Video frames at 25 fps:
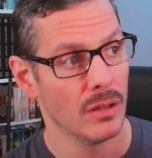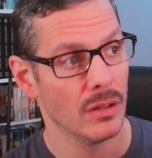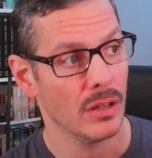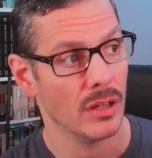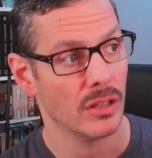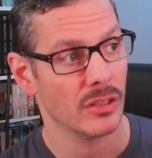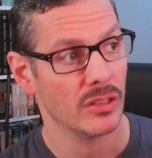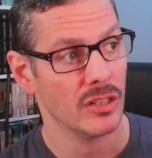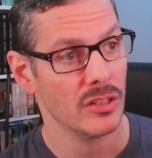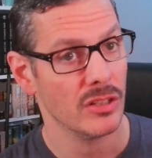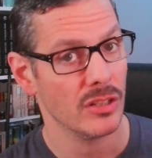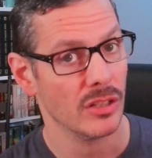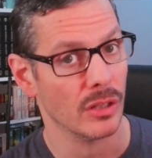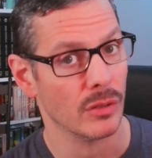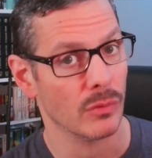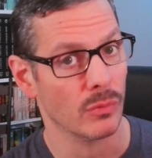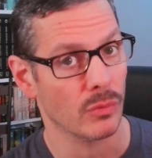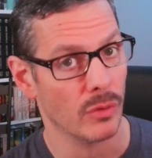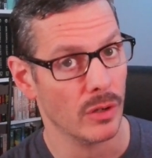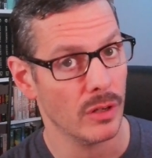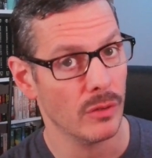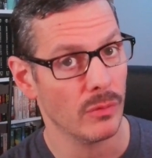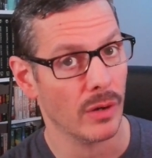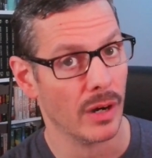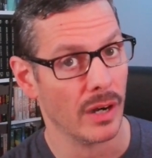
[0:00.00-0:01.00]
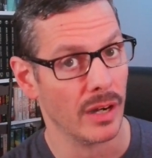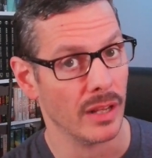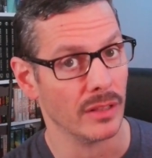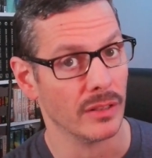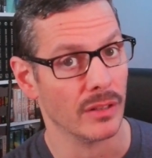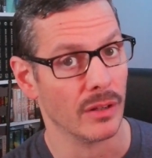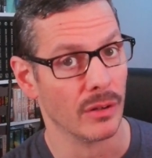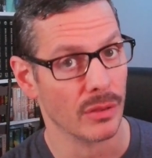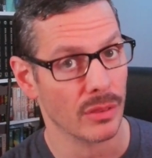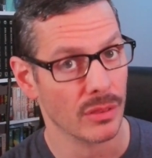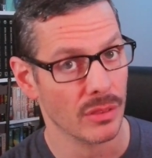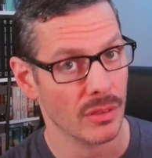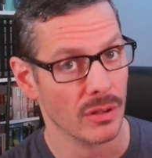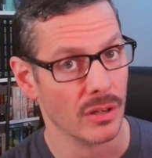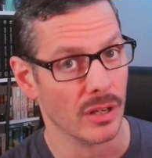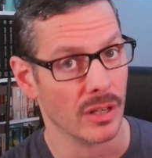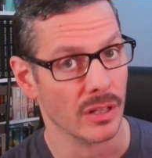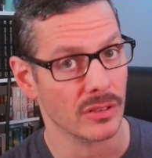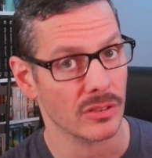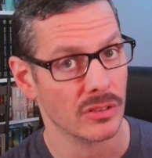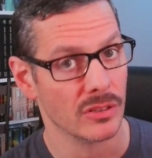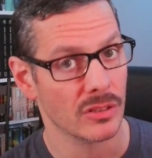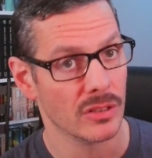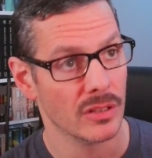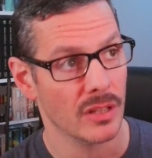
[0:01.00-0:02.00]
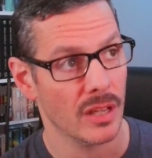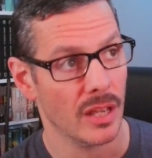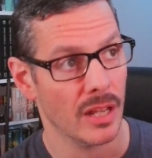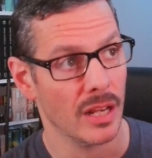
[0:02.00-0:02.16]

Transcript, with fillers: essentially rewriting their thoughts.